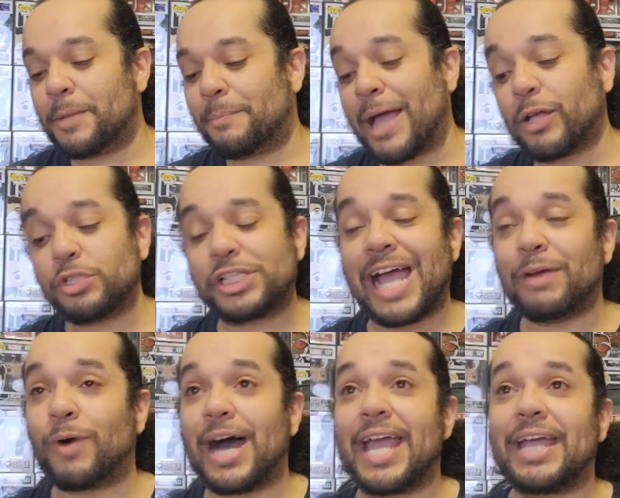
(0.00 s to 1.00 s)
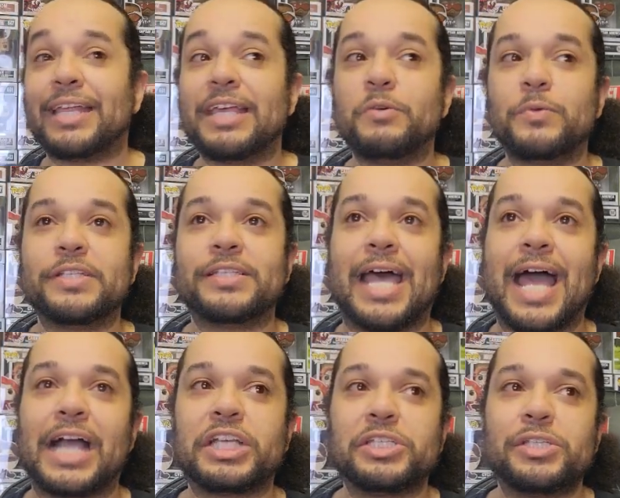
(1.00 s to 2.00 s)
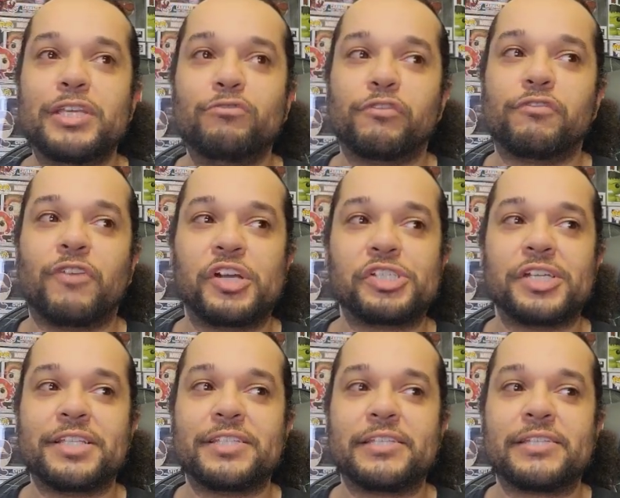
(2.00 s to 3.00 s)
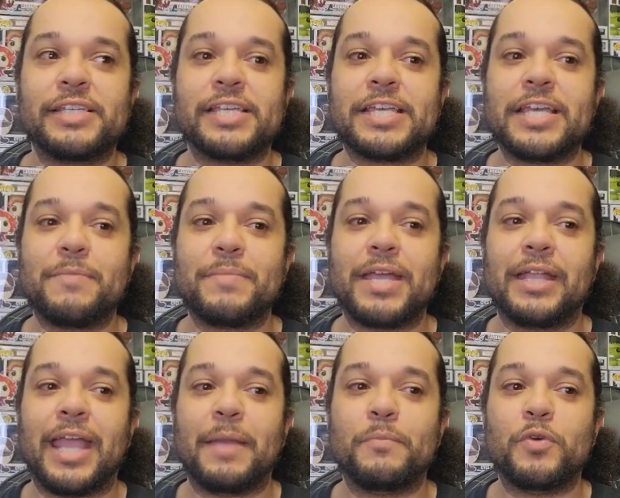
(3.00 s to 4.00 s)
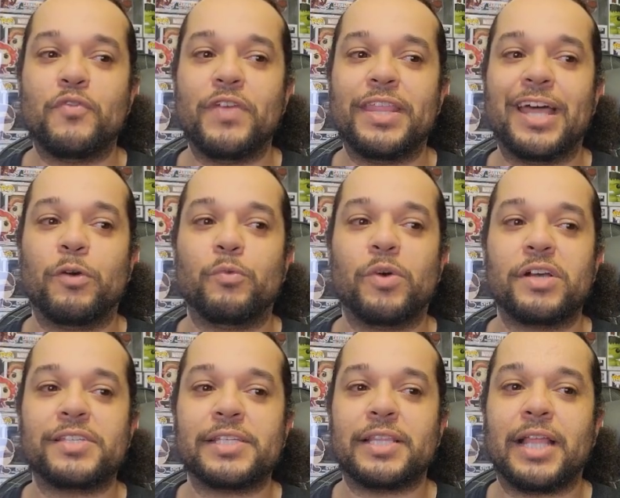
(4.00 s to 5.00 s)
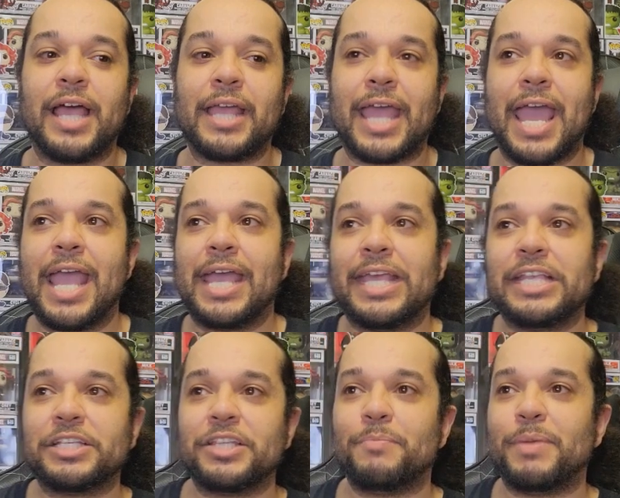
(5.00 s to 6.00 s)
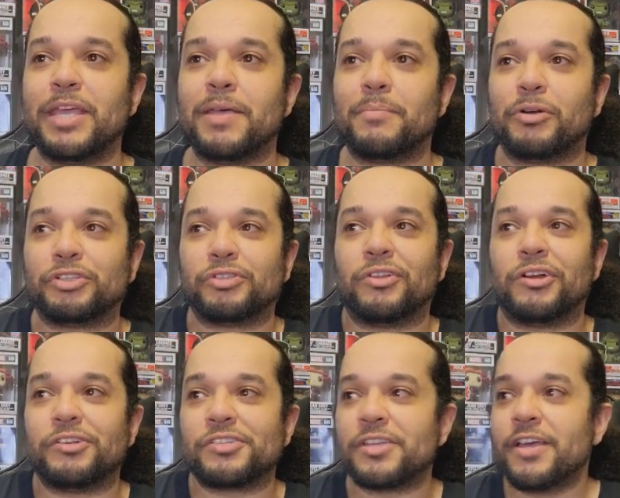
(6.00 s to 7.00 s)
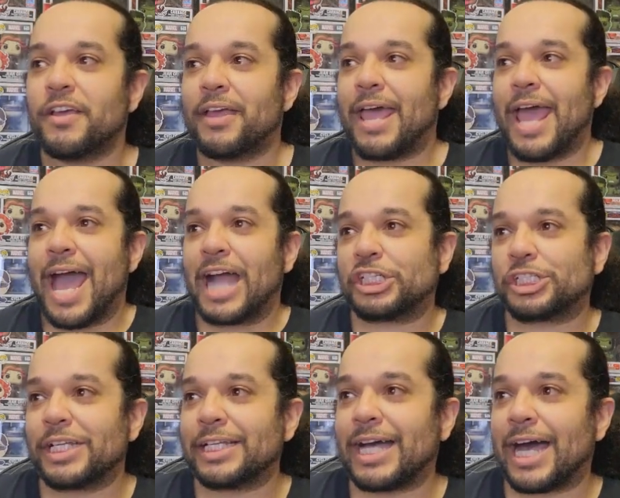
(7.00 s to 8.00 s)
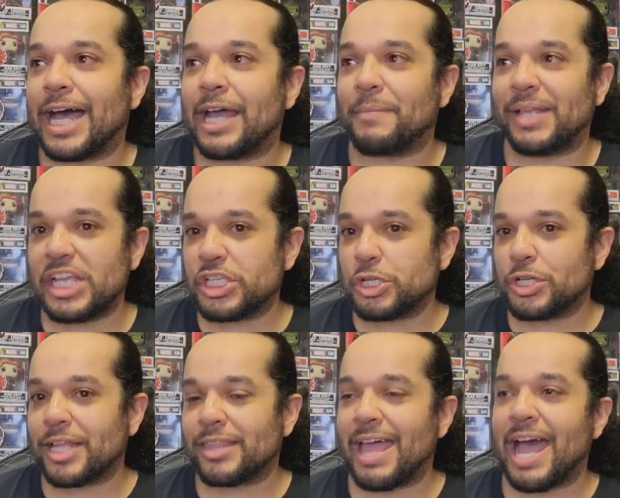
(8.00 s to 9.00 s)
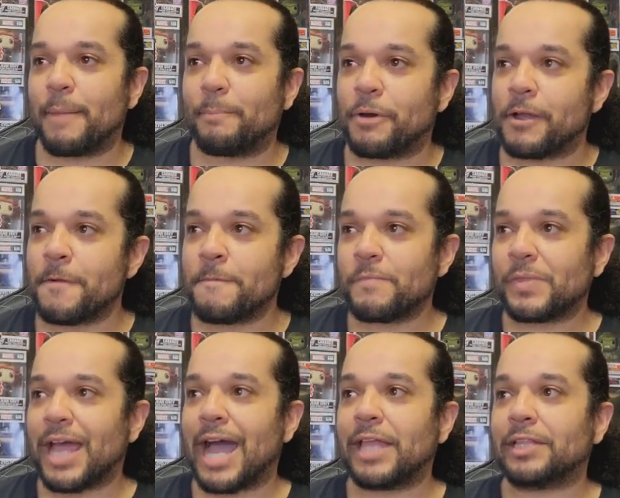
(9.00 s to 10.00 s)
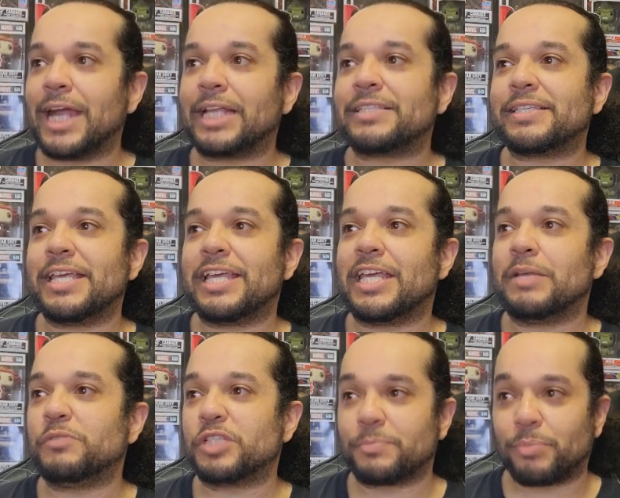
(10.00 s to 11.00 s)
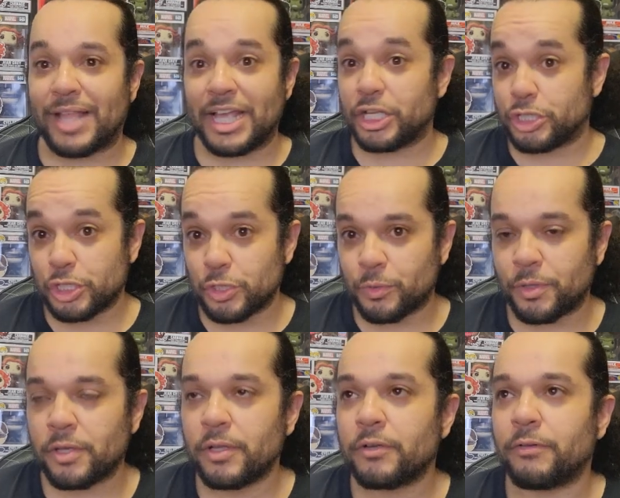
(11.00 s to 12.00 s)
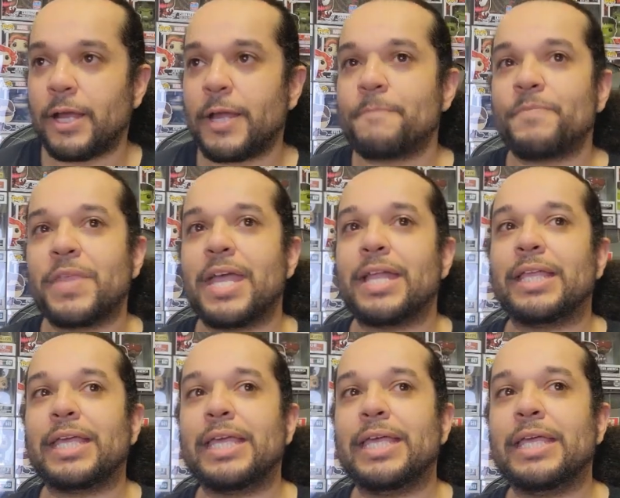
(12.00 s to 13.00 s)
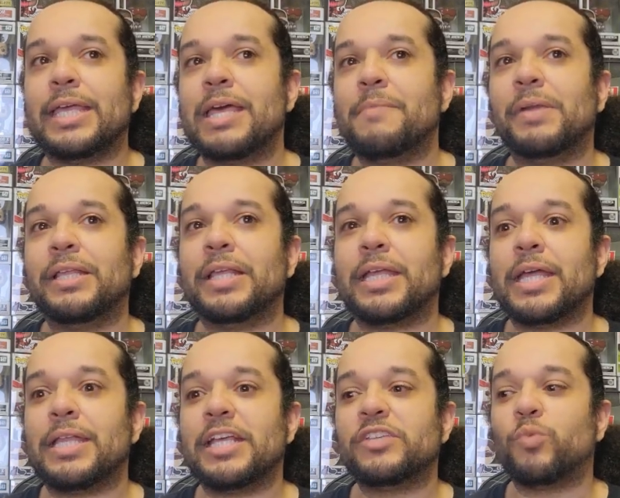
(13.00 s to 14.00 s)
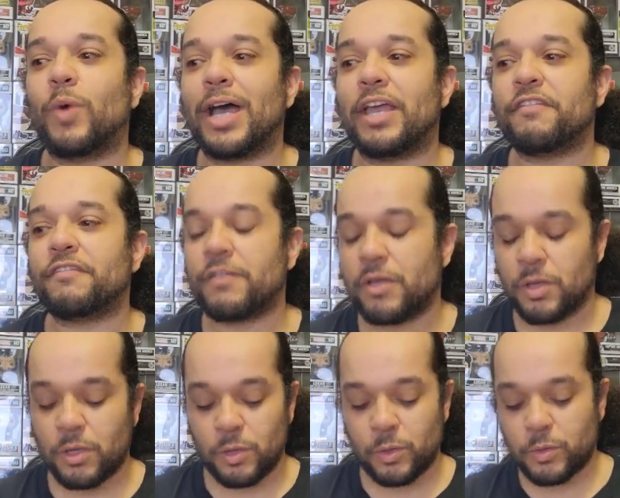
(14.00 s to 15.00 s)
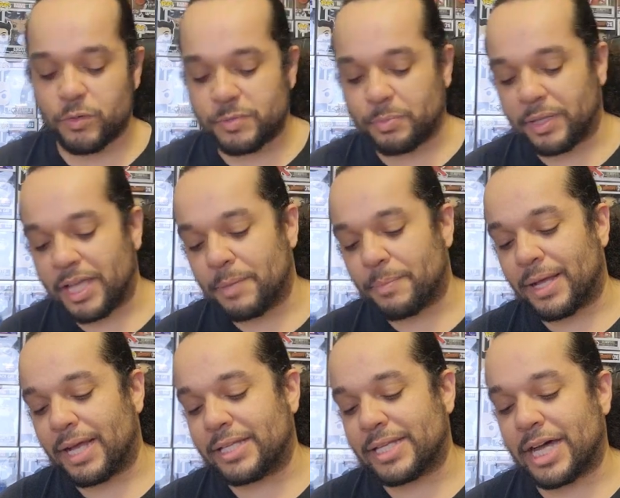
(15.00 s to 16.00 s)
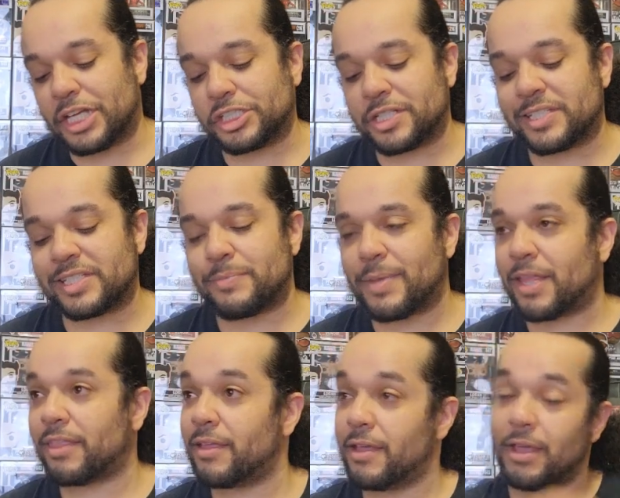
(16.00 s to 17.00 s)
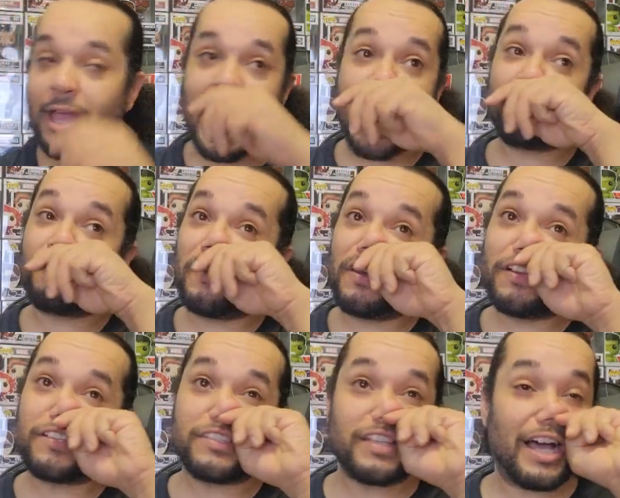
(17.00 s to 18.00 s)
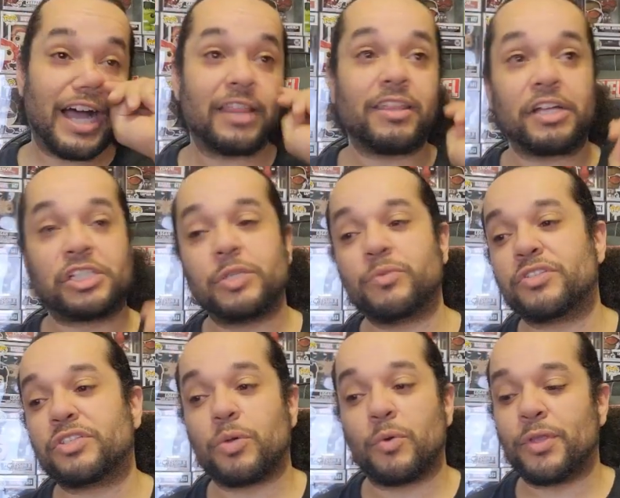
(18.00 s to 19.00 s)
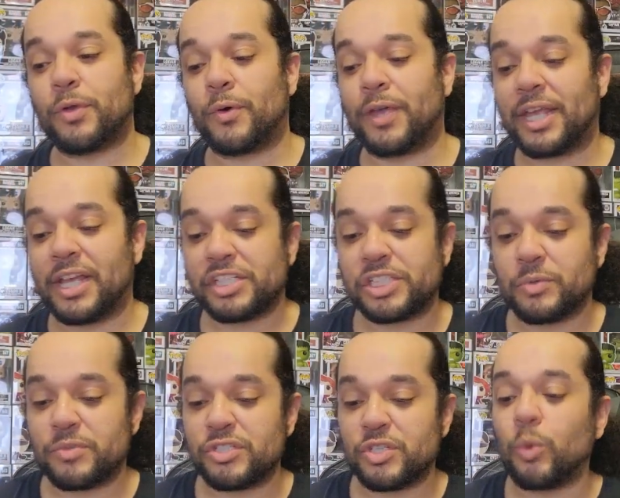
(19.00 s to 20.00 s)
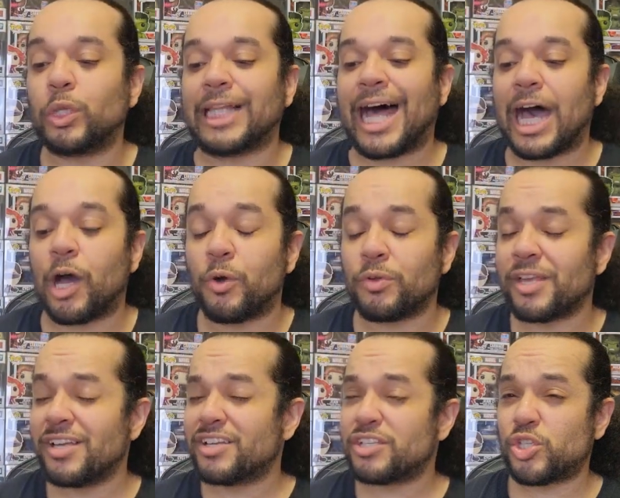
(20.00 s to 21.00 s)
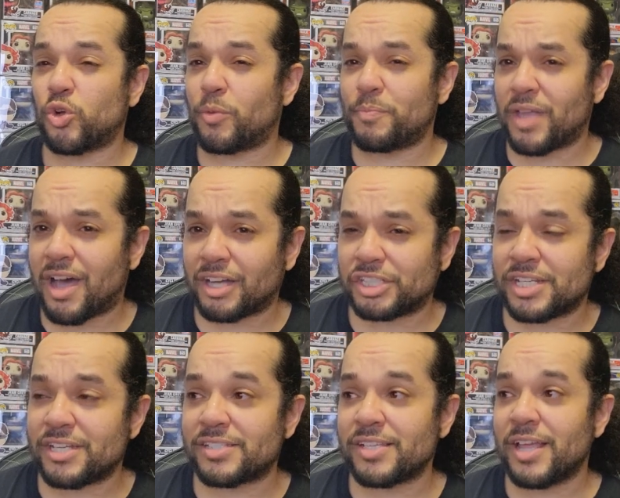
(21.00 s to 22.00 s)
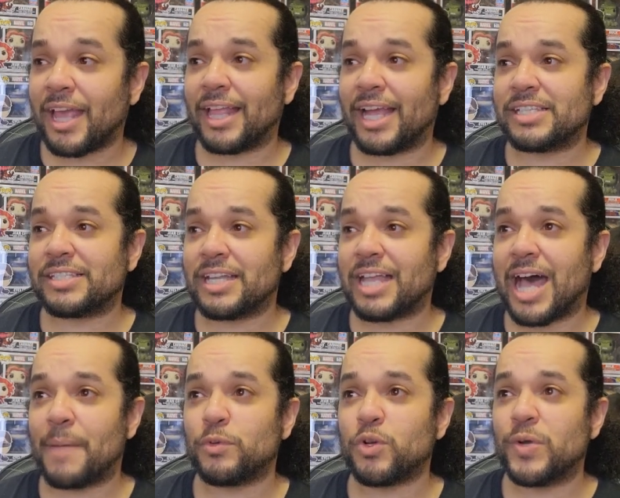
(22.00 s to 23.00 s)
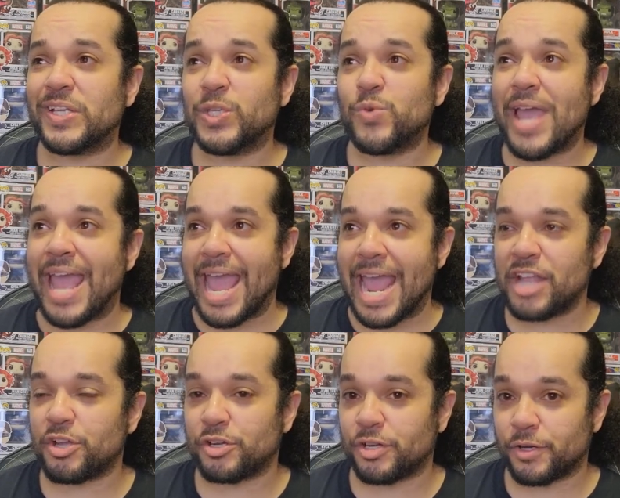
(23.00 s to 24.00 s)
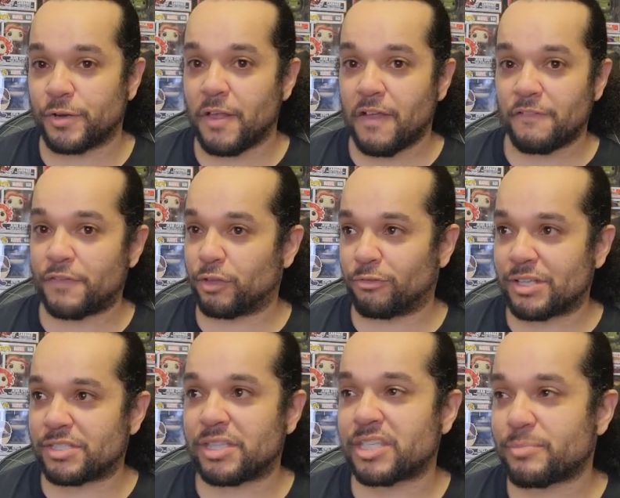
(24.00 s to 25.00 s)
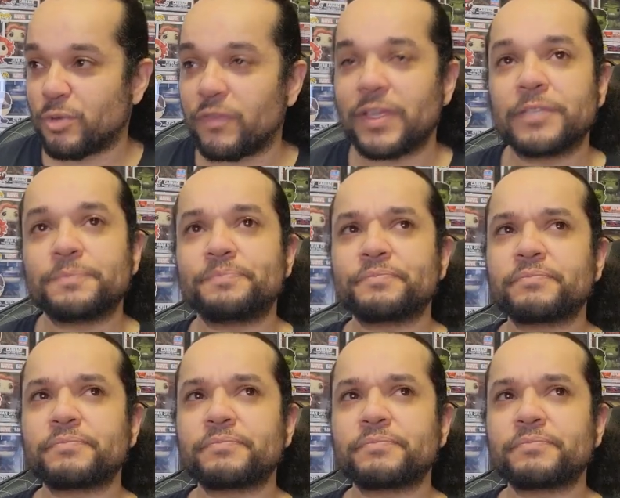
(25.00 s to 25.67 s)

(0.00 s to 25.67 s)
Michael Jai White, it was actually refreshing to see him in a movie that wasn't like, hey, he's going to be a martial arts action guy. I mean, he's good at that, but I like seeing him just playing a dude, right? And him and his wife, who's played by Tasha Smith. At first, I thought she was so annoying. She was so loud, so obnoxious. And I said, I'm going to hate her for the rest of this movie.